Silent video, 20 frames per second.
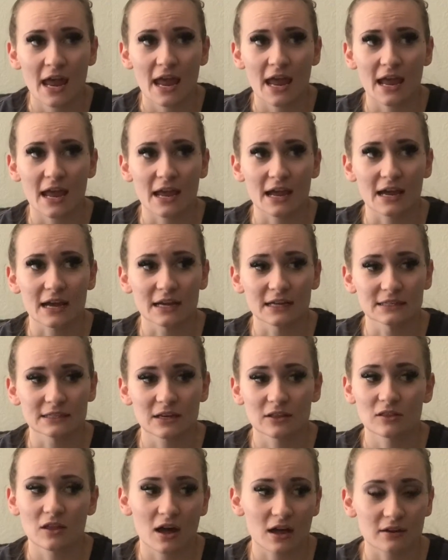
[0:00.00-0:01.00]
And a
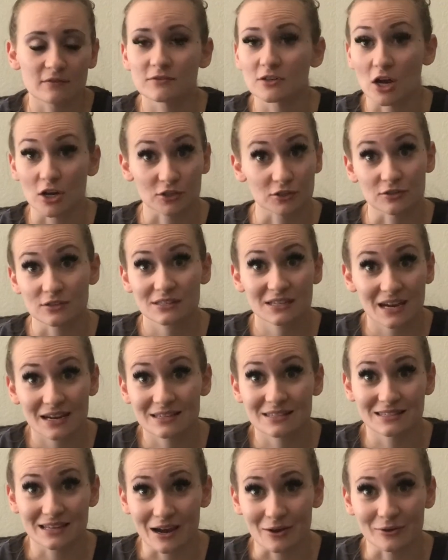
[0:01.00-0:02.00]
lot of doctors
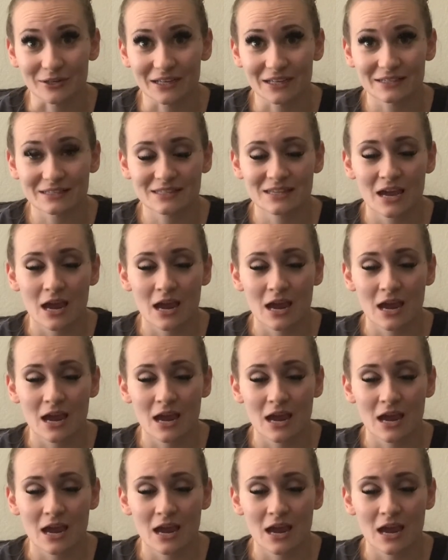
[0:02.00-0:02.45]
text nowadays.